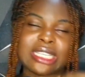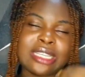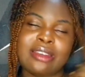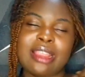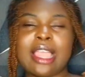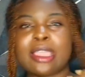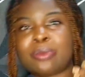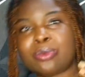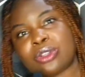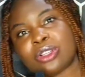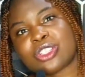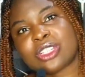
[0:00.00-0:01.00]
Yeah, a
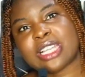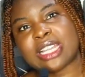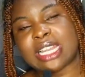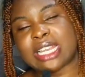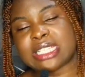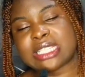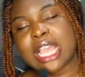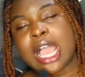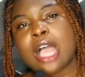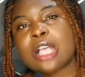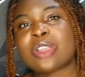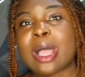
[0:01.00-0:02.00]
production analyst.
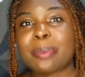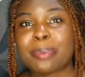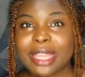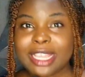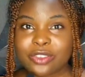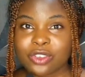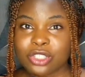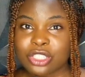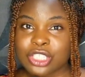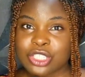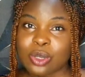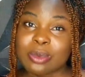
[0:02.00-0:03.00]
So I applied for
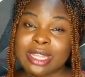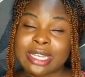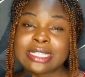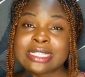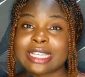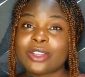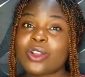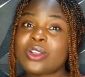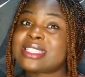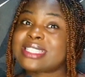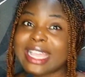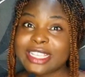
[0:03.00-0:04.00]
this job and it's an
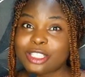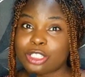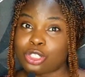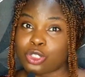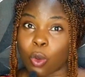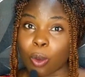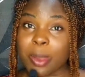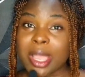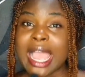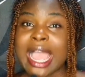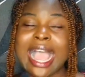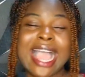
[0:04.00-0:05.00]
on-site job.
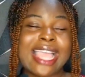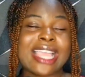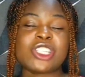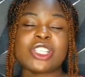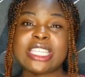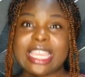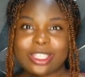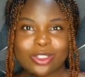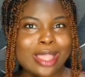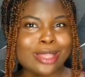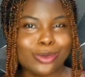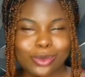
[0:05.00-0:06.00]
I actually,
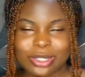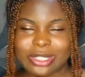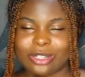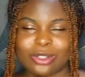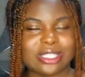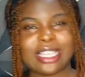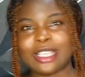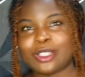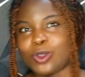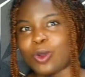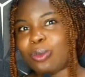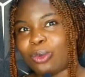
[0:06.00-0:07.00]
I don't want an on-site
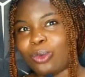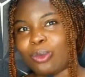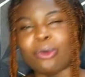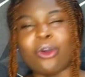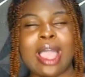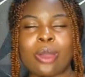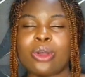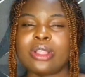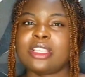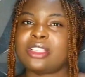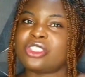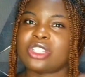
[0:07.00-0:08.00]
job, but I
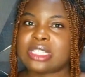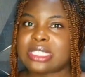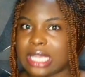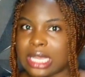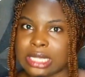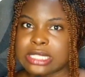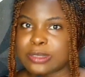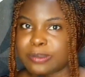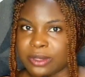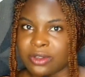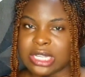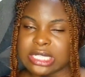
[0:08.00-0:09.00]
wanted to just gain
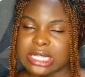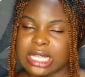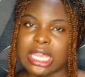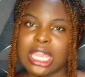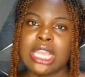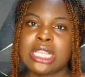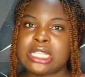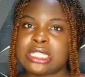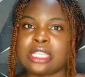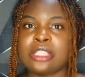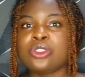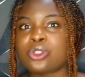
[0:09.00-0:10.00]
experience. Like it's
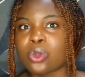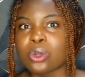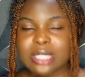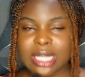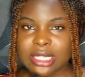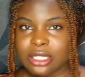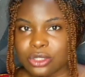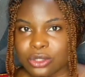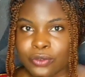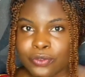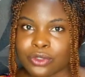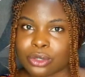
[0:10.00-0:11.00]
a totally
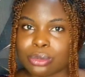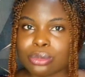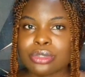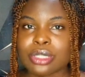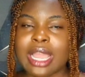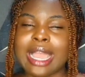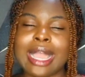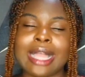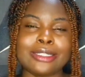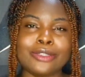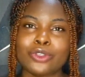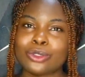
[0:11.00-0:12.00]
new field.
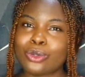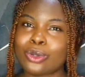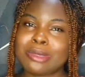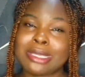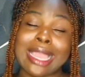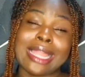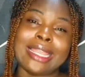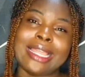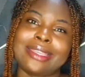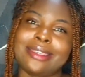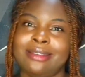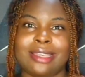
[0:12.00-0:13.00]
And if you know me,
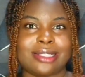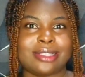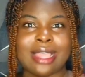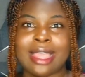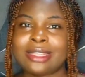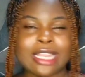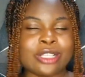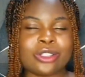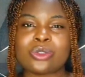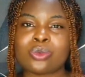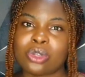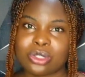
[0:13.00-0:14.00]
I
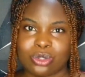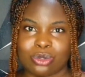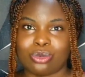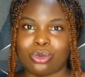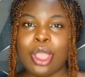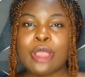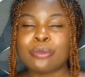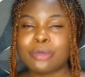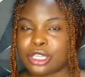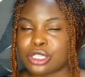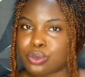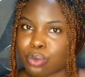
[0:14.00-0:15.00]
just want to
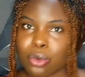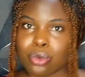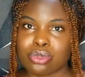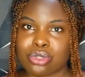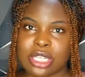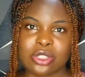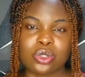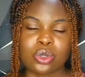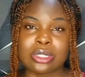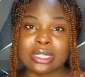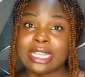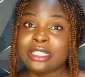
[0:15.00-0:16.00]
be exposed. I just
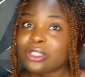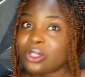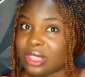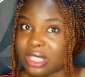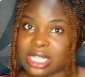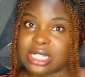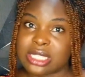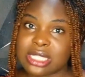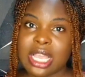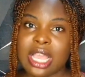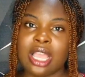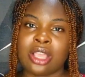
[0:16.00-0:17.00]
want to learn new things
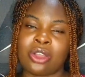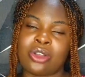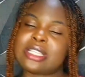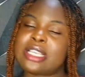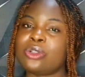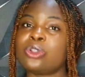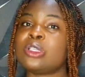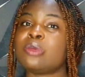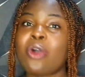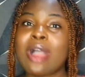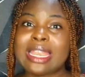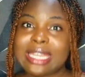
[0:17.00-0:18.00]
because I know the
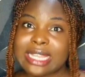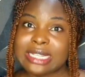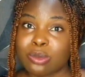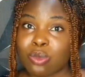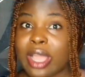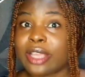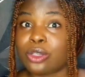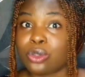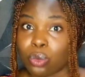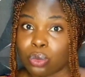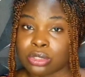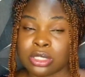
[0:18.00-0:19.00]
more I learn, the more I
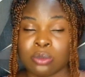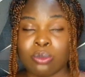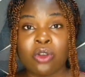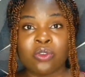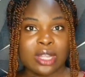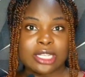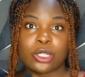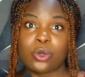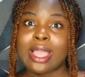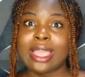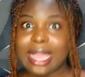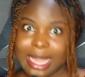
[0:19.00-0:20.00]
know, the more value
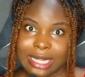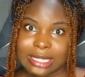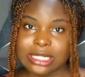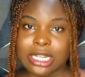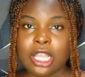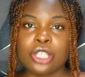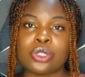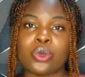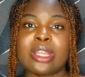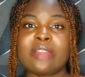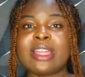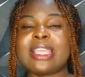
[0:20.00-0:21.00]
I add. So
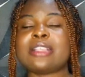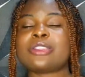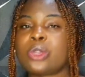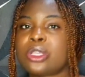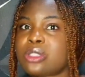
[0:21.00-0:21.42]
whatever that is going